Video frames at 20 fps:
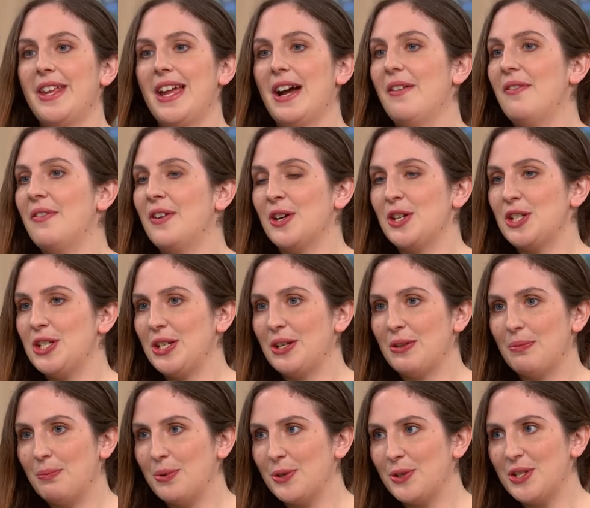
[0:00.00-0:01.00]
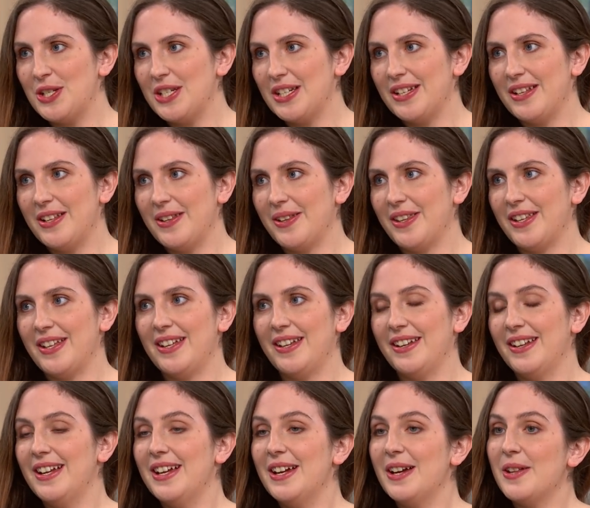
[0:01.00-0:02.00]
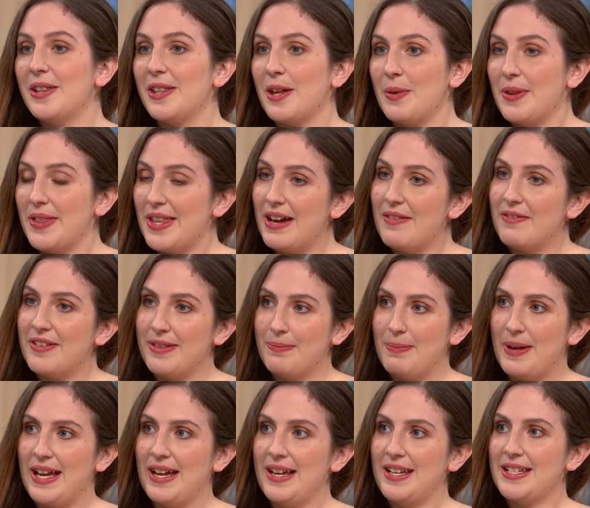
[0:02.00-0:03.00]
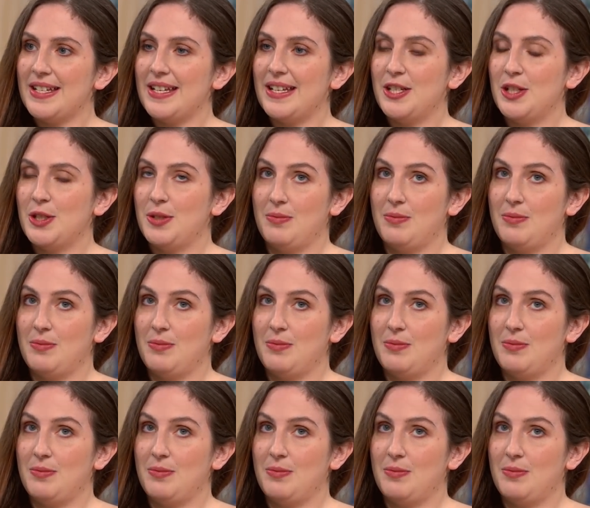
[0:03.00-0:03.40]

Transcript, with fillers: see how far she can push us, and so in that respect,